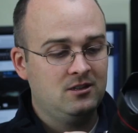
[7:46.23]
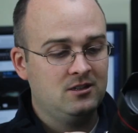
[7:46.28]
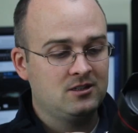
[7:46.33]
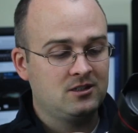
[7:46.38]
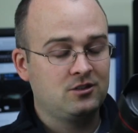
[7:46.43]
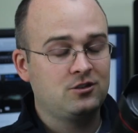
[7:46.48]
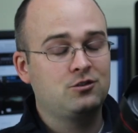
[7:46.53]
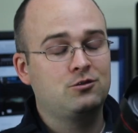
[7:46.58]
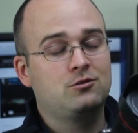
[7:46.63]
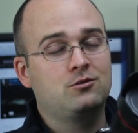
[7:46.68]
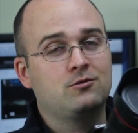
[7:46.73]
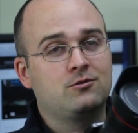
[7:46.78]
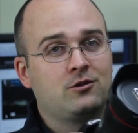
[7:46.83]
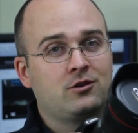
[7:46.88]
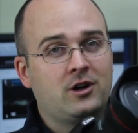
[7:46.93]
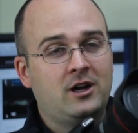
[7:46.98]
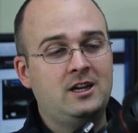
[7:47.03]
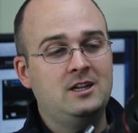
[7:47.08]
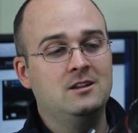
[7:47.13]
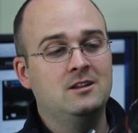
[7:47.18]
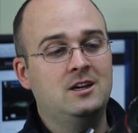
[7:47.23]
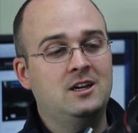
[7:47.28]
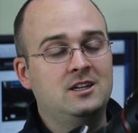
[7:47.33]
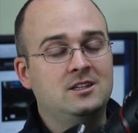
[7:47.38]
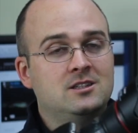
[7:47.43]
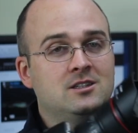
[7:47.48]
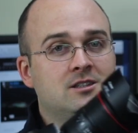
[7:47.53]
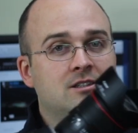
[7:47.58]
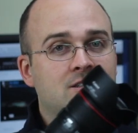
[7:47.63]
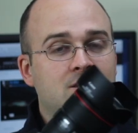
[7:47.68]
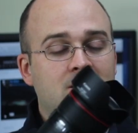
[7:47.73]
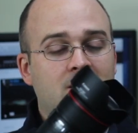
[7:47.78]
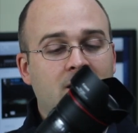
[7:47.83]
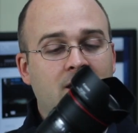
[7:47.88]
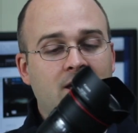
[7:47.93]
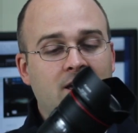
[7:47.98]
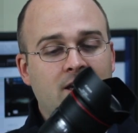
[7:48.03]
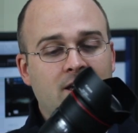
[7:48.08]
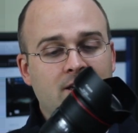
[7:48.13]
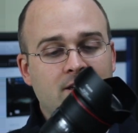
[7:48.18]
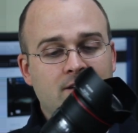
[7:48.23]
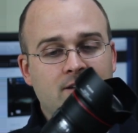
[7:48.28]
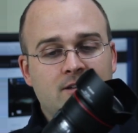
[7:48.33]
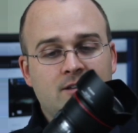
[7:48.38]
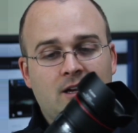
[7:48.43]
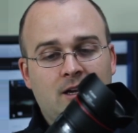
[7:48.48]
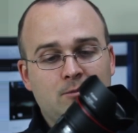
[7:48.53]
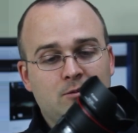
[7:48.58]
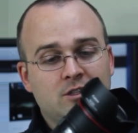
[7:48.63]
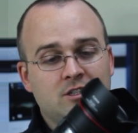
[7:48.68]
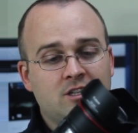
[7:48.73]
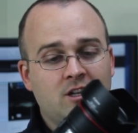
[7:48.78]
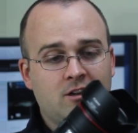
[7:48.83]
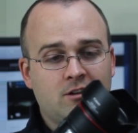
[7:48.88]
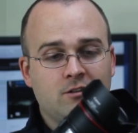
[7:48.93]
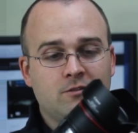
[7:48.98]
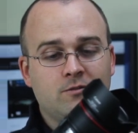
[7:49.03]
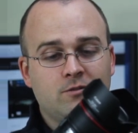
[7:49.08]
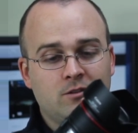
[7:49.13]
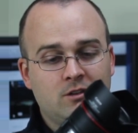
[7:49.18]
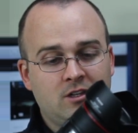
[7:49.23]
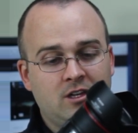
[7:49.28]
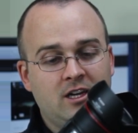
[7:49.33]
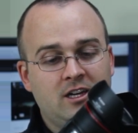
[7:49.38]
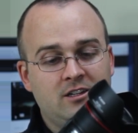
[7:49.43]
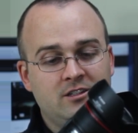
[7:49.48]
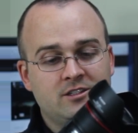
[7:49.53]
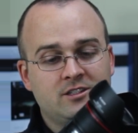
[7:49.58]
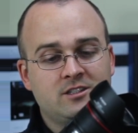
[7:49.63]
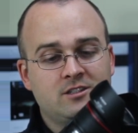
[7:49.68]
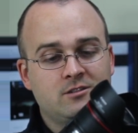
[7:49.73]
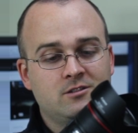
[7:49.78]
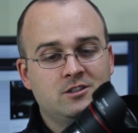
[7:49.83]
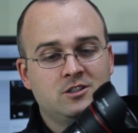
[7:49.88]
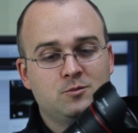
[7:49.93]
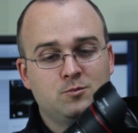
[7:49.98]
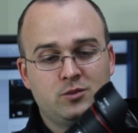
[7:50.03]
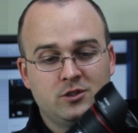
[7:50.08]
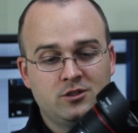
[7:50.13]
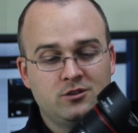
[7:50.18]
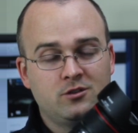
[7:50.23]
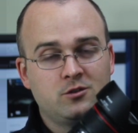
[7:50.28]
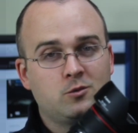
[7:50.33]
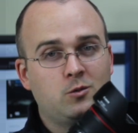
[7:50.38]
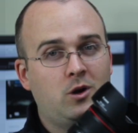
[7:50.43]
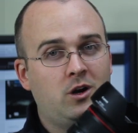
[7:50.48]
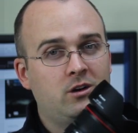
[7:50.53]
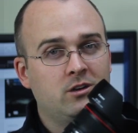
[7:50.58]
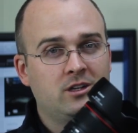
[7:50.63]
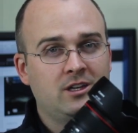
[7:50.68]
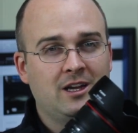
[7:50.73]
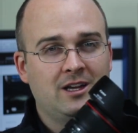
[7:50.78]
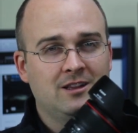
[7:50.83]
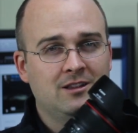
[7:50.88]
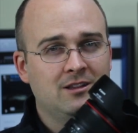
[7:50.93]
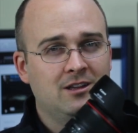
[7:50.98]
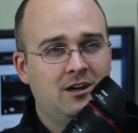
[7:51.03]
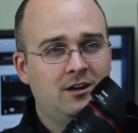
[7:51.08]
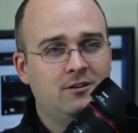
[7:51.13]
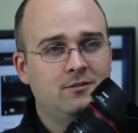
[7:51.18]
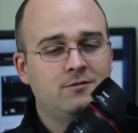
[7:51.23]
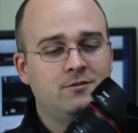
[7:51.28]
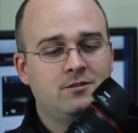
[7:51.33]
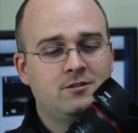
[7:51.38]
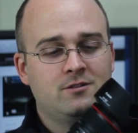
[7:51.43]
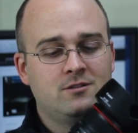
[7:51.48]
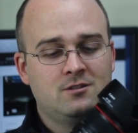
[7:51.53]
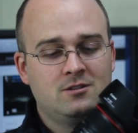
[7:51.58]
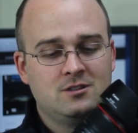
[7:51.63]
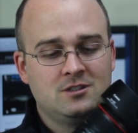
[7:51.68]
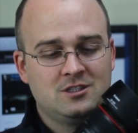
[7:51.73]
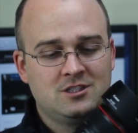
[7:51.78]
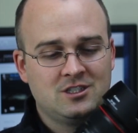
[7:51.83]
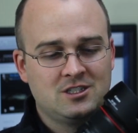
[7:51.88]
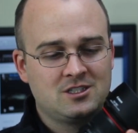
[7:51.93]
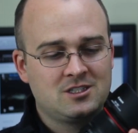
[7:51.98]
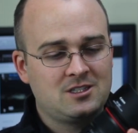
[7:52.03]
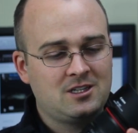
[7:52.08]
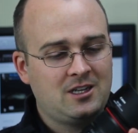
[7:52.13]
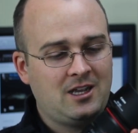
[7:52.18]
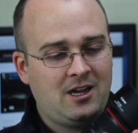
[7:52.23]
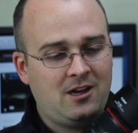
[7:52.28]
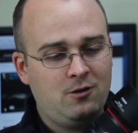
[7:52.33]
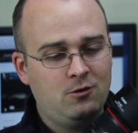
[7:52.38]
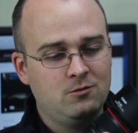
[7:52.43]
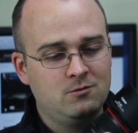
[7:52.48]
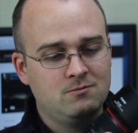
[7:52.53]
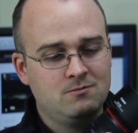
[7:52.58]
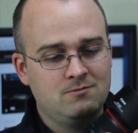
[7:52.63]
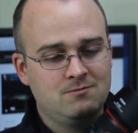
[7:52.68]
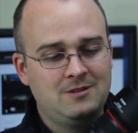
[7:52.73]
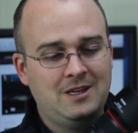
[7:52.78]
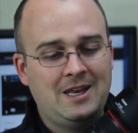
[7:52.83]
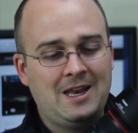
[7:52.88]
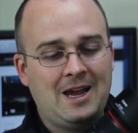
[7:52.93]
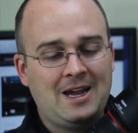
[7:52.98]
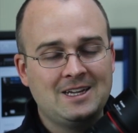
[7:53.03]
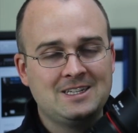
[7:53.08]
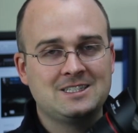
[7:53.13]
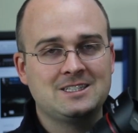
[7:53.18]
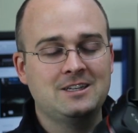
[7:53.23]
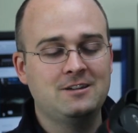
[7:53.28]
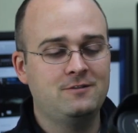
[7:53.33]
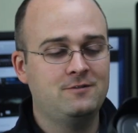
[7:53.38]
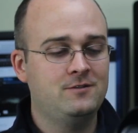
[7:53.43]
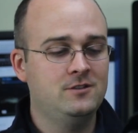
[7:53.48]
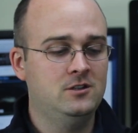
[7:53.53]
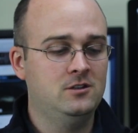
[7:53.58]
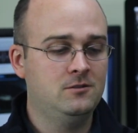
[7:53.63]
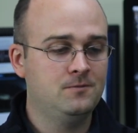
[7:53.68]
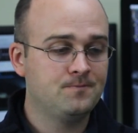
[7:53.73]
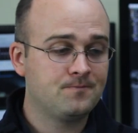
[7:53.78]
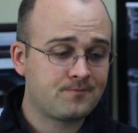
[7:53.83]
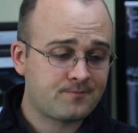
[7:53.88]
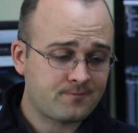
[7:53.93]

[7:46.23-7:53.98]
is a great lens, and I'm a sucker for the L series build quality. I love just how nice they feel.